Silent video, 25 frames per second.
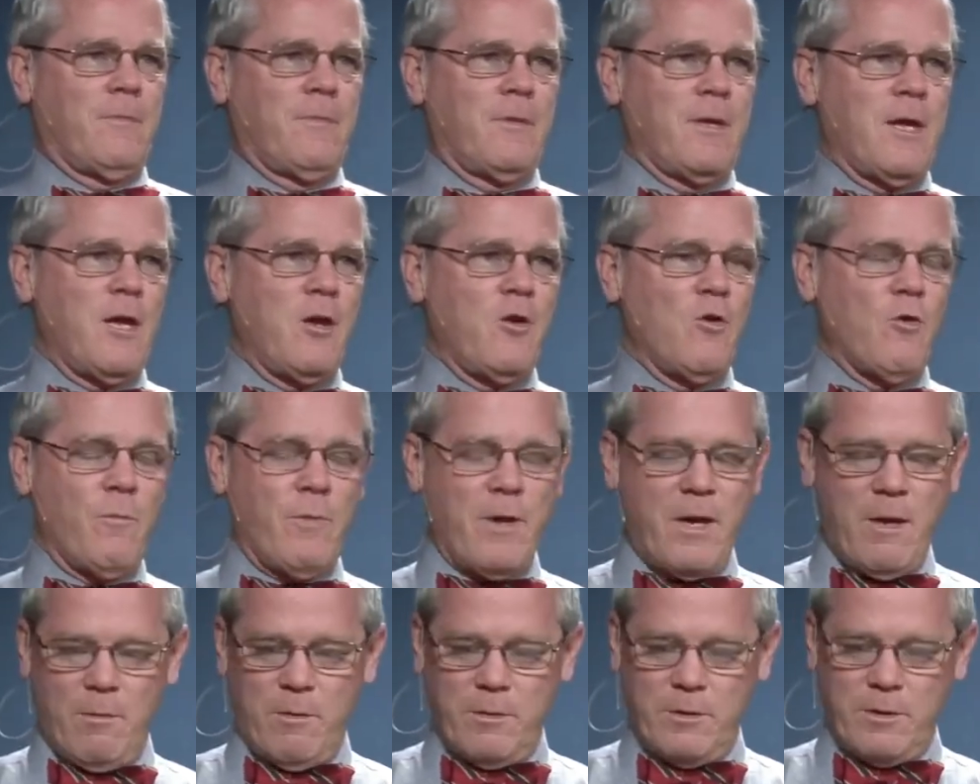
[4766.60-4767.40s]
that you'll
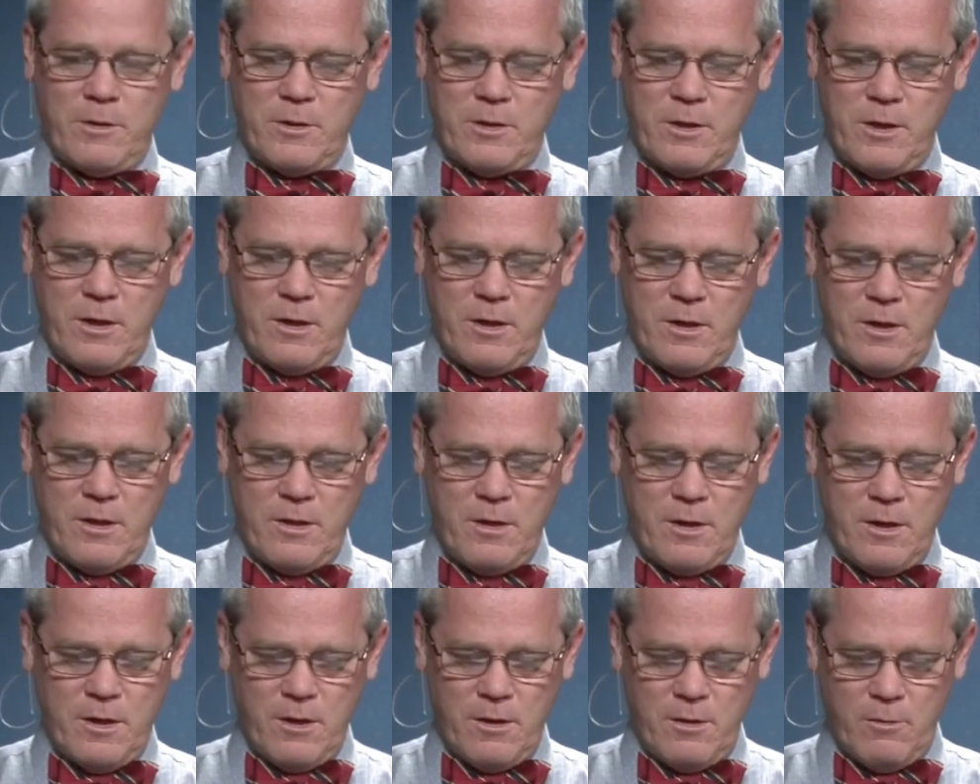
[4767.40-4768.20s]
be able to see
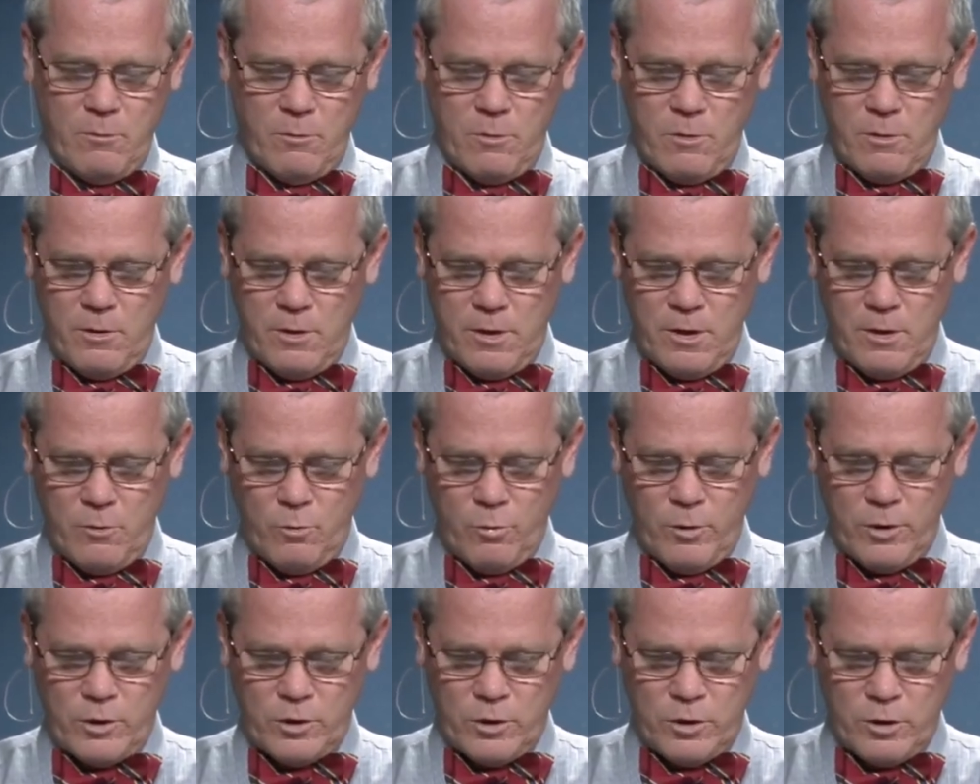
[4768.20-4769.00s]
an
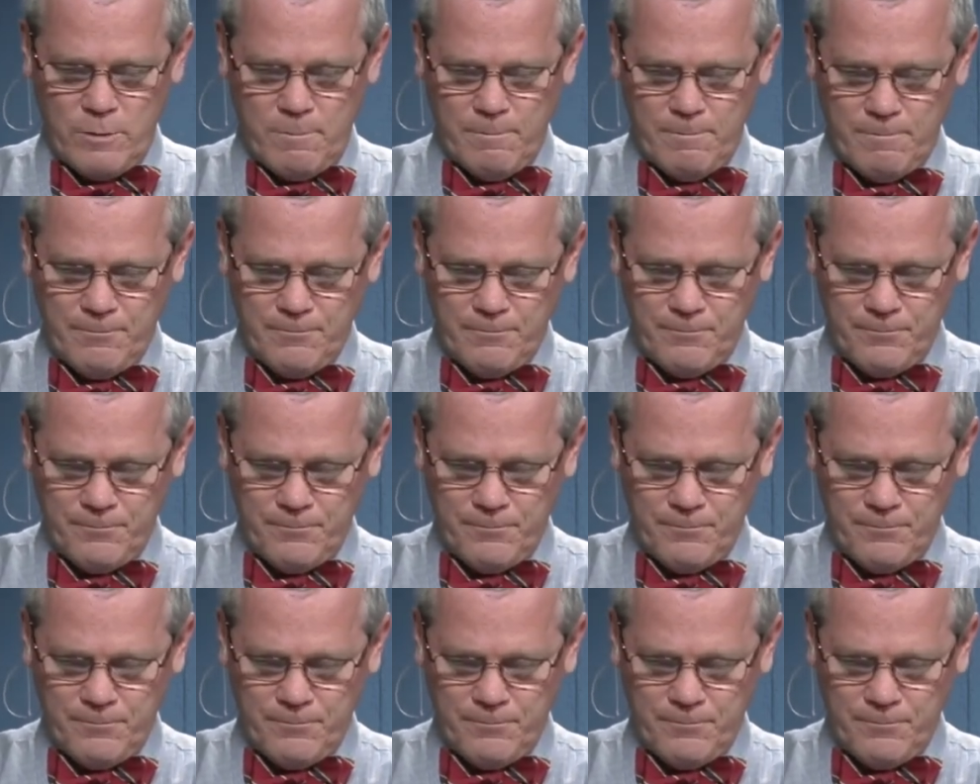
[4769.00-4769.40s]
original.